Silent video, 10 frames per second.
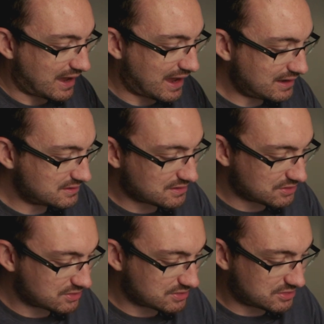And
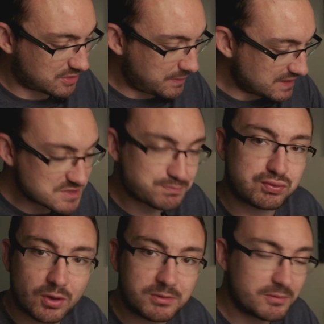the biggest
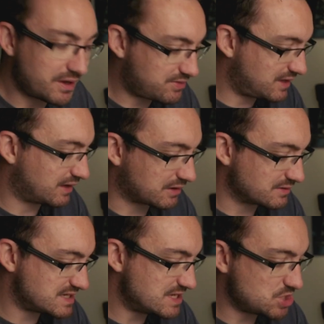problem I think
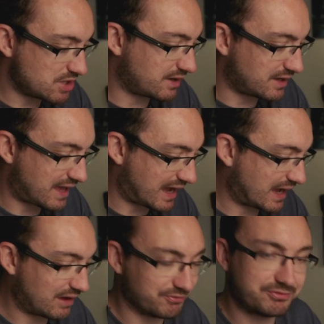DJI
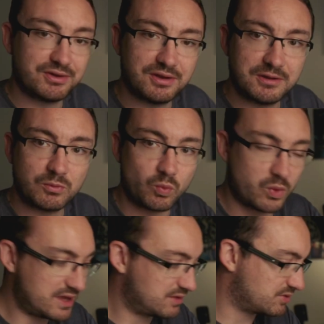have
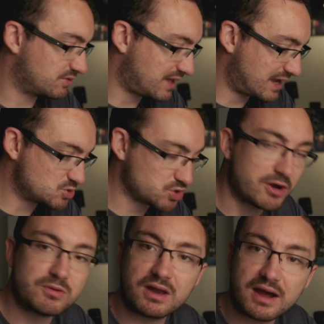with their
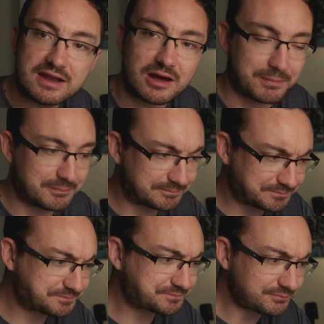drone lineup
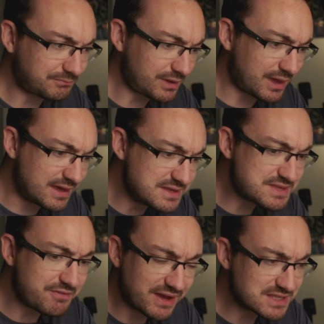is
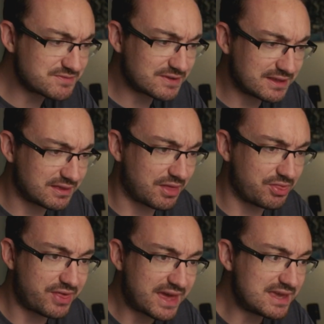effectively
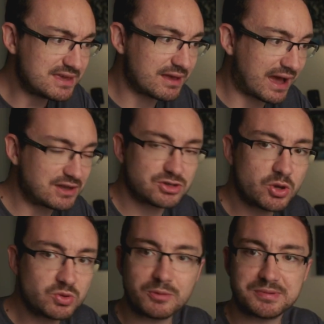they had
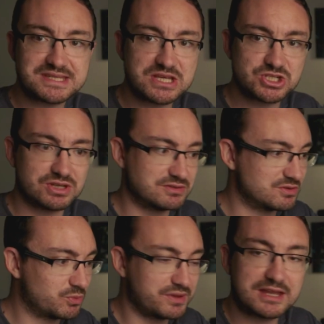no competition
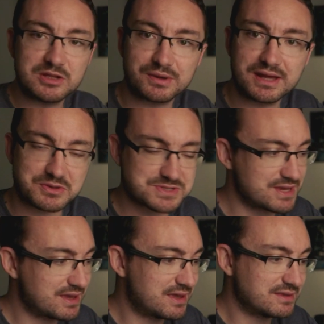with anyone else,
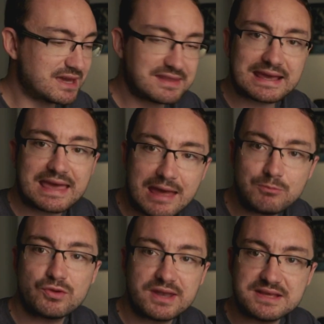yet they kept
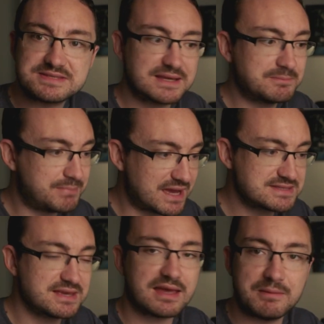releasing
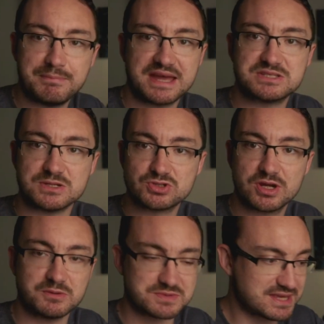better and better
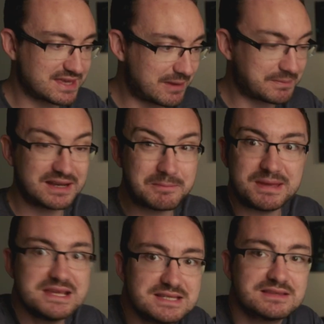drones. They kept kind of
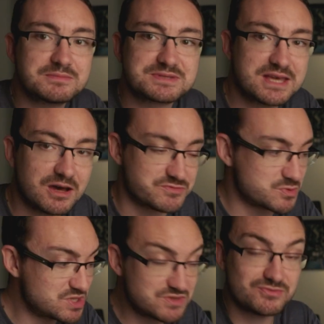beating themselves,
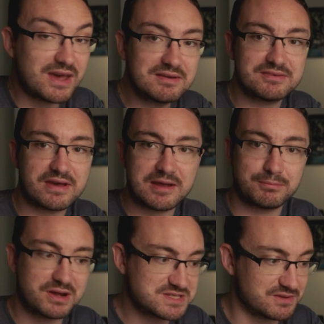which is very, very
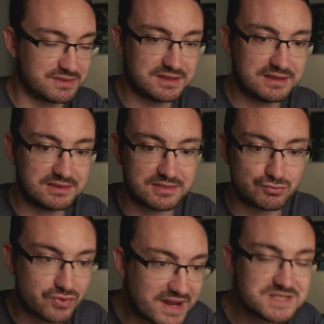impressive. And the
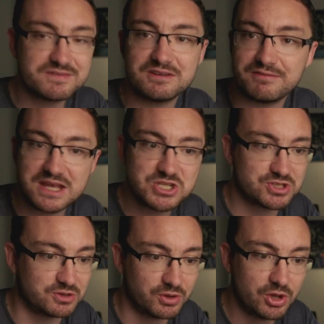rate of
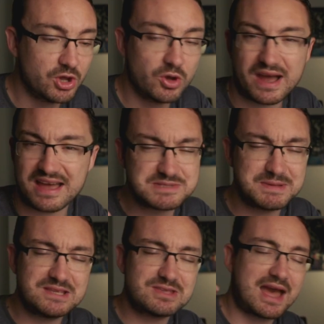innovation has
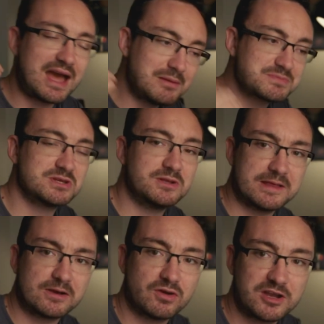been absolutely
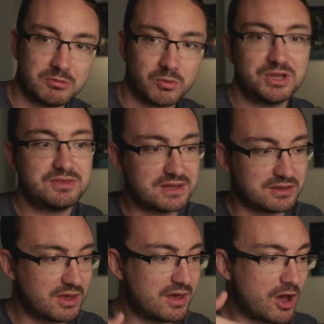incredible. When you
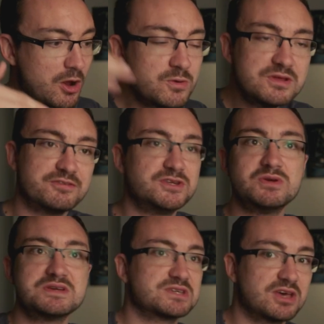think only a few
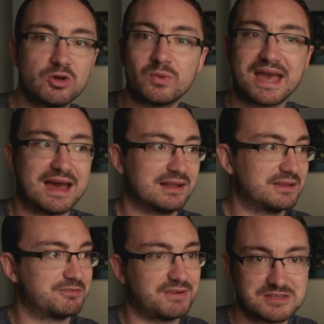years ago we had like
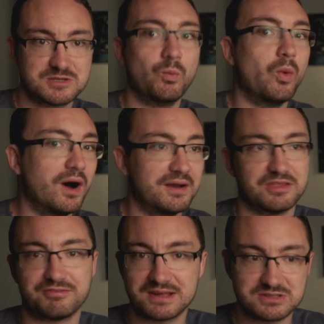the Phantom 1 and
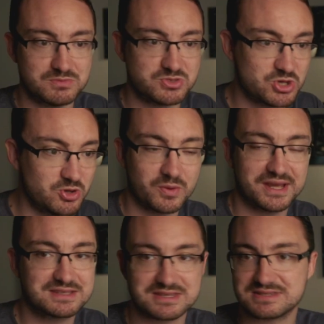the Phantom 2 where you
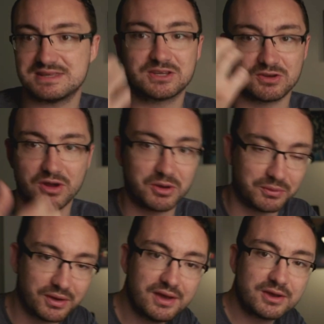had to stick your own
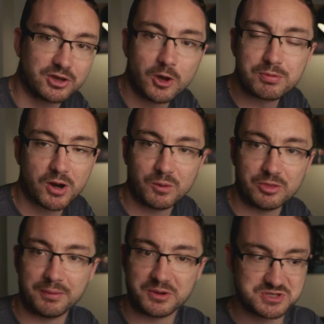GoPro on
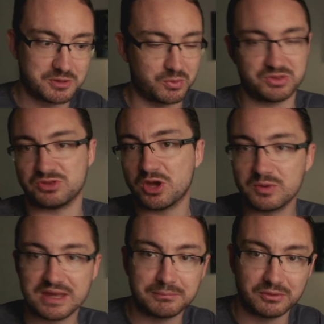the bottom with no
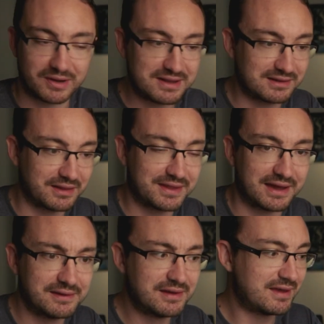gimbal or anything like
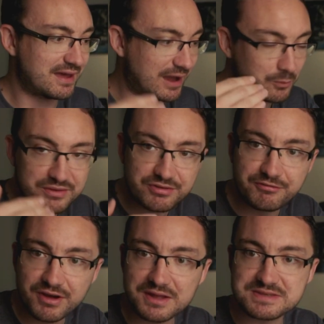that. And we've
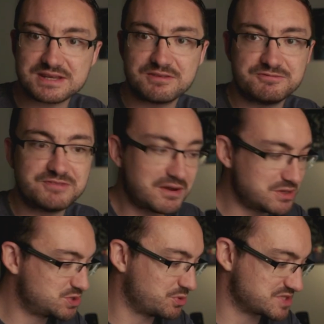advanced in a very
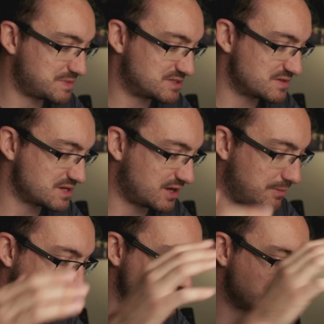short space of
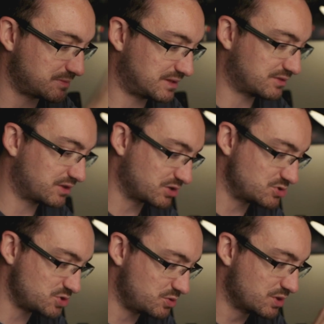time into something that can
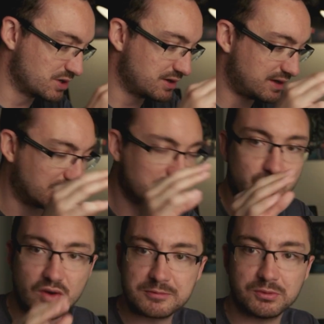do
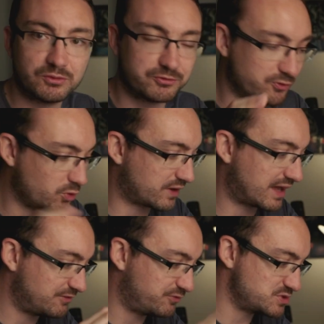incredible
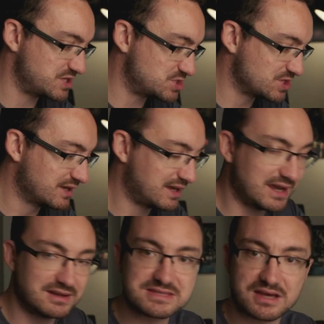4K footage
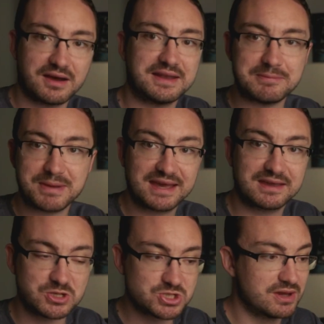in a tiny
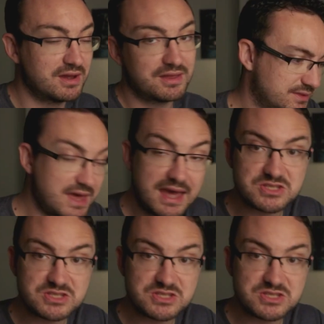package. The Air